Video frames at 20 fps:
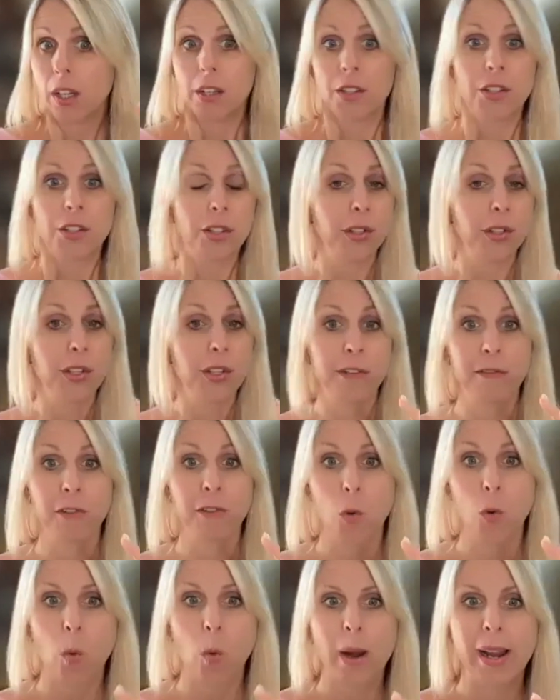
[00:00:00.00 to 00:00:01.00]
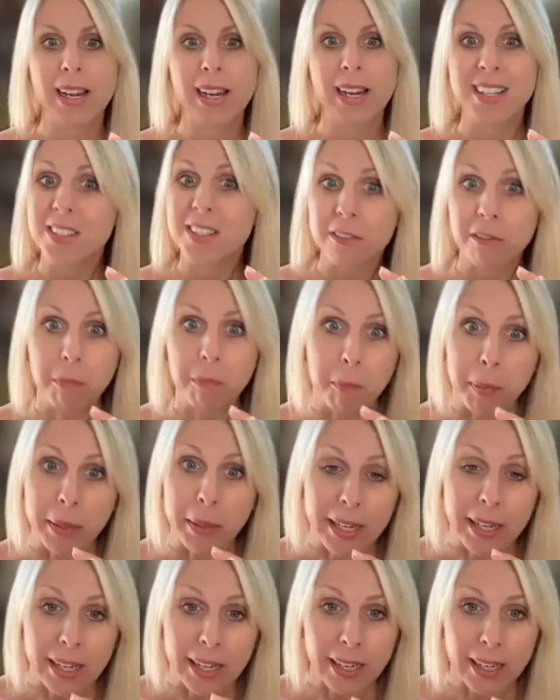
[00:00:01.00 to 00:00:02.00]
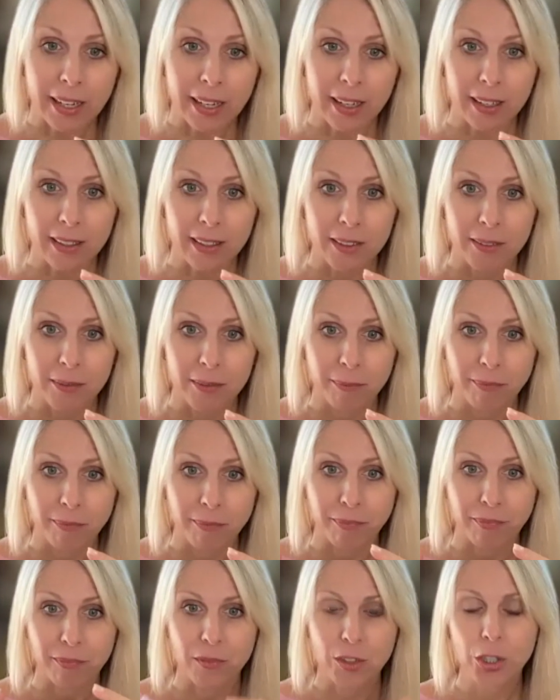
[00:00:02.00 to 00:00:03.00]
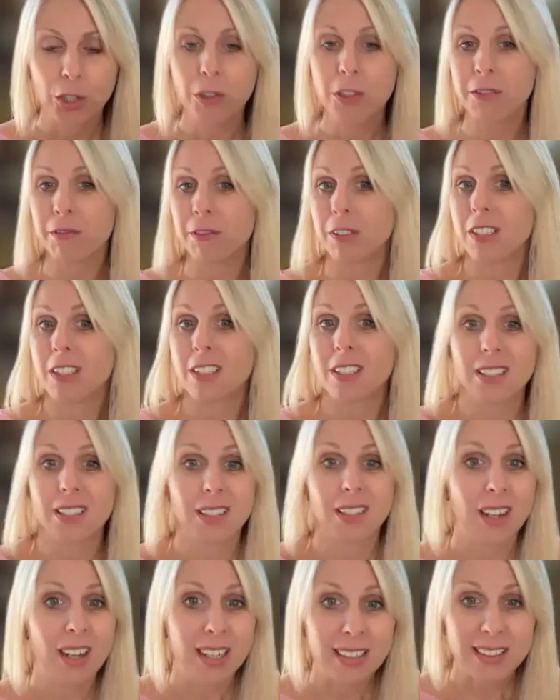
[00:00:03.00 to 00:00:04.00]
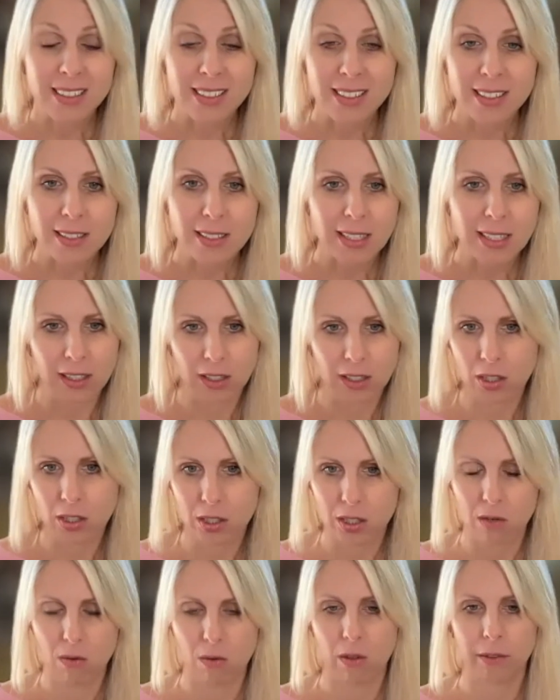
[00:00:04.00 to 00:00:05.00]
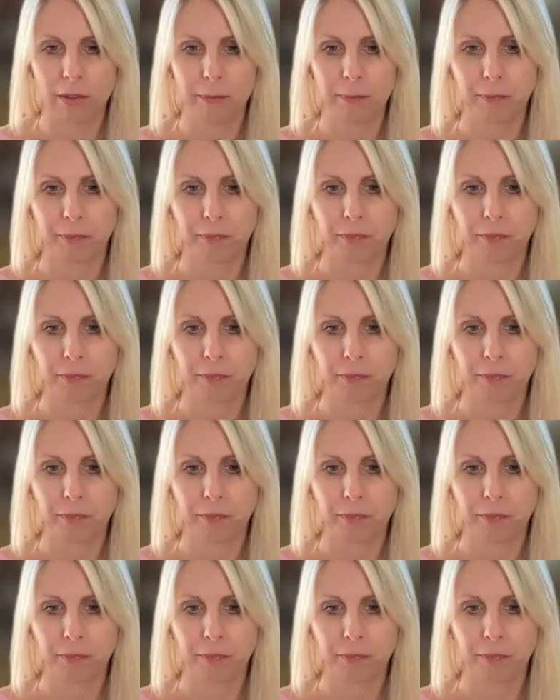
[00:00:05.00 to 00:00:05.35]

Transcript: two different ways of being, two different desires, and so on,